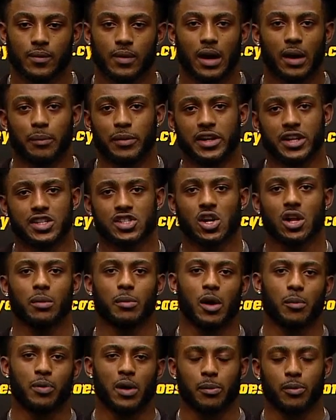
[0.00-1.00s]
I mean, it's all
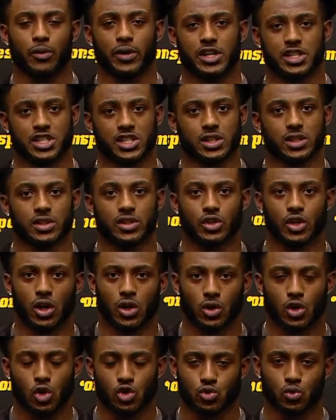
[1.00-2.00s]
about preparation. You
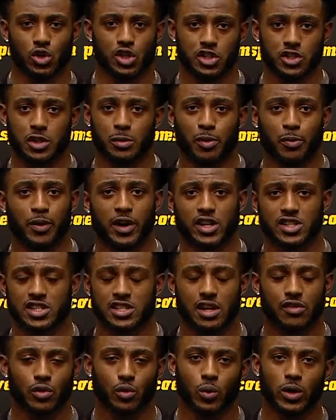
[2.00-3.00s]
know, Coach Woods, he prepares us
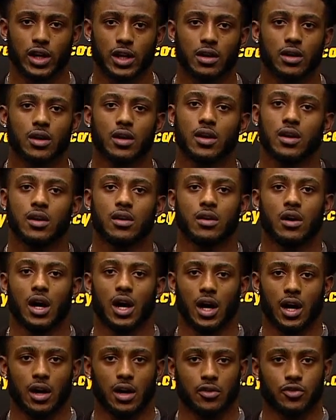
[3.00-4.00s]
every week
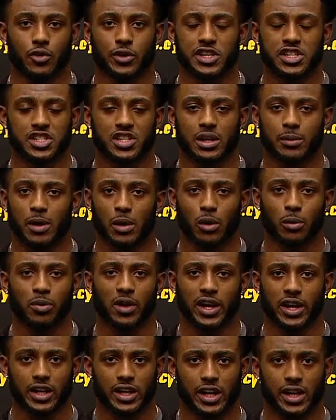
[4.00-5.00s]
for each team that we're
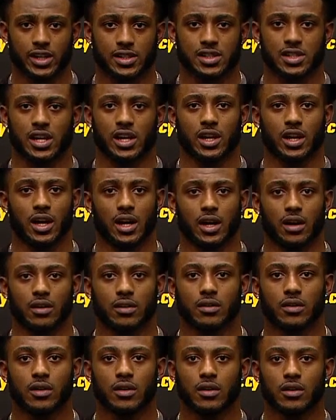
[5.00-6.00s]
playing against. And,
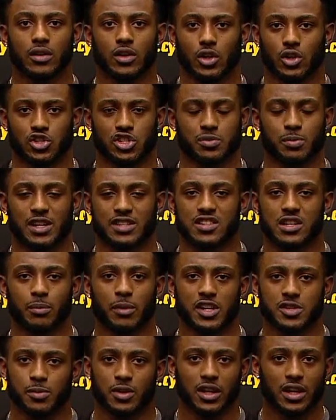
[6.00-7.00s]
you know, just my
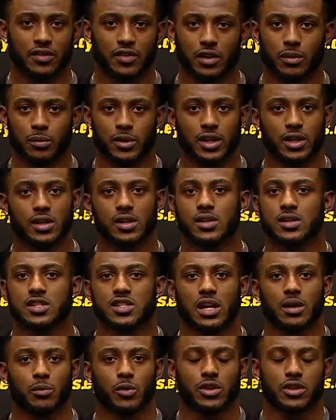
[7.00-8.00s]
teammates believing in me,
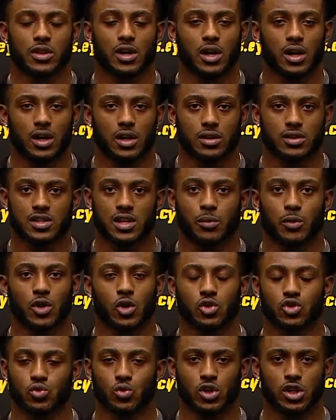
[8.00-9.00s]
same with
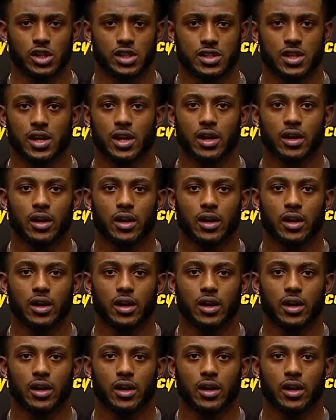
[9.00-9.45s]
Coach Woods.